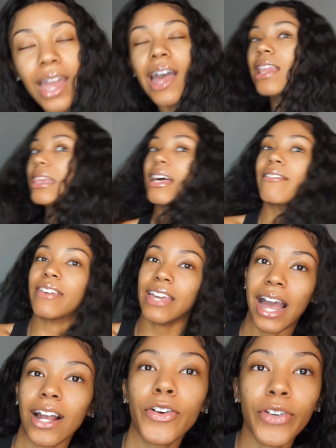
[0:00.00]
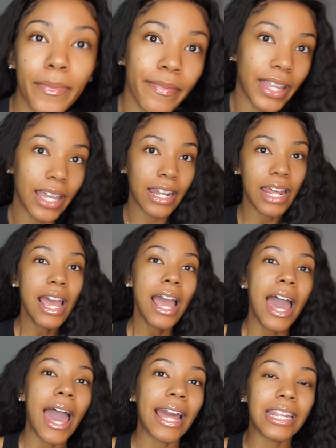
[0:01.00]
I love it. I crimped it,
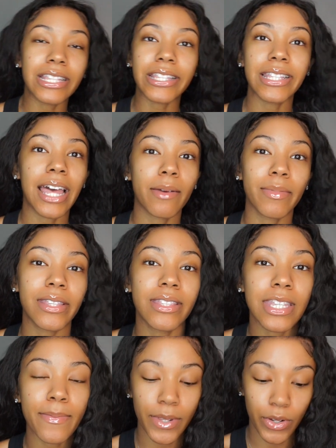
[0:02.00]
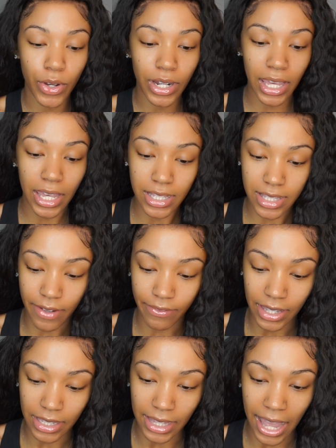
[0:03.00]
and this is like me sleeping on it and stuff
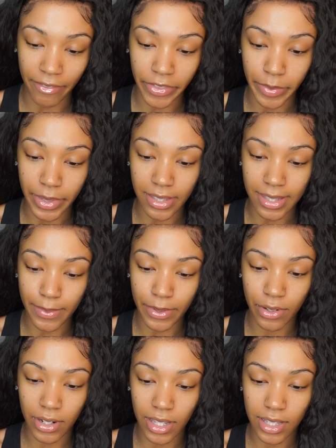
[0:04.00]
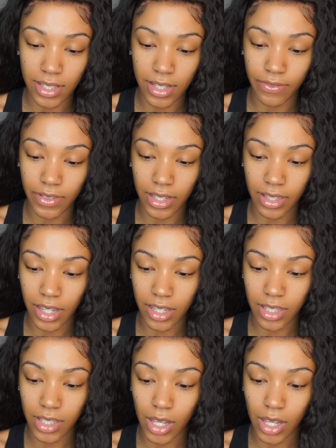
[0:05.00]
like that, after me sleeping on it and stuff like that.